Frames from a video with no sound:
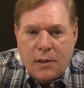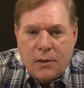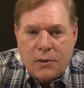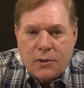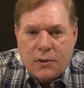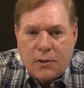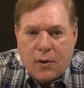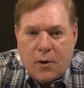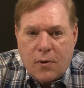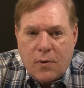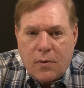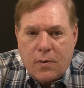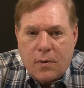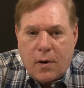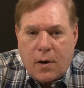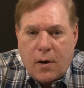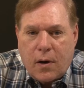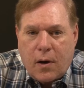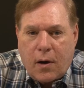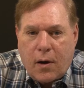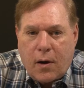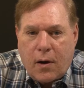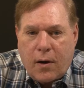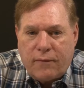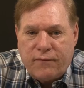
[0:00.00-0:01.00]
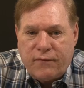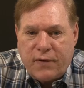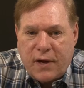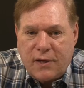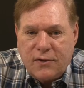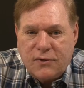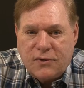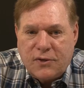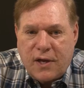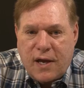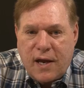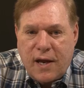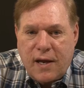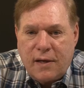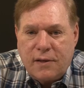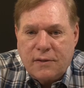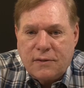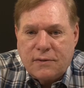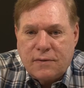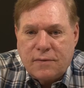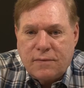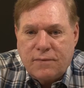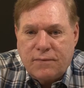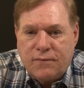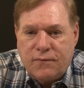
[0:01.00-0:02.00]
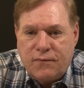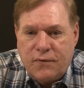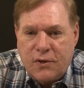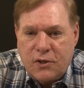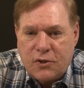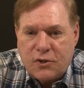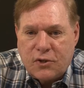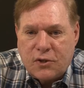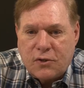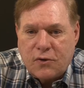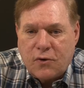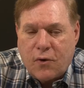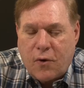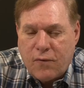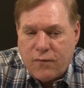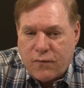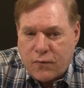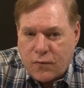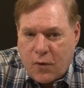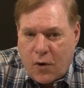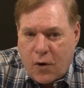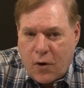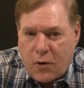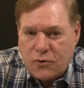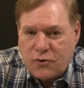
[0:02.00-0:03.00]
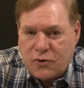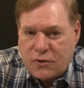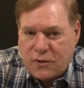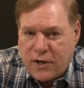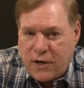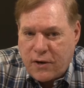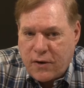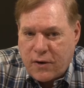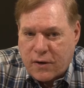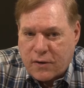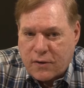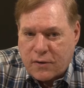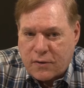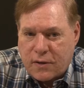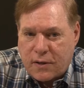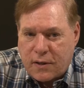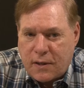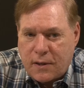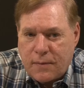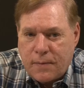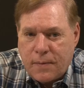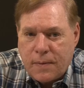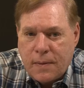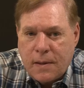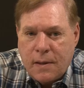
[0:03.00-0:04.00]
So phase A's vision overall, generically,